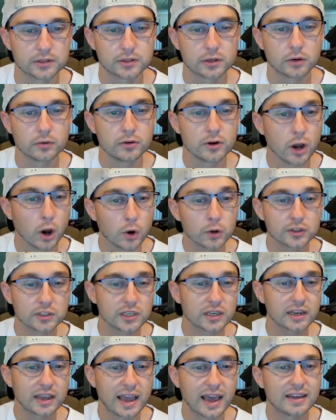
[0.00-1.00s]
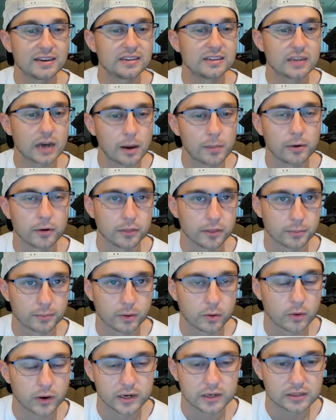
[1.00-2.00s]
So Nosek had double the
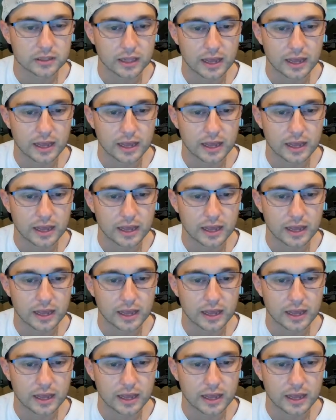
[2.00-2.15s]
points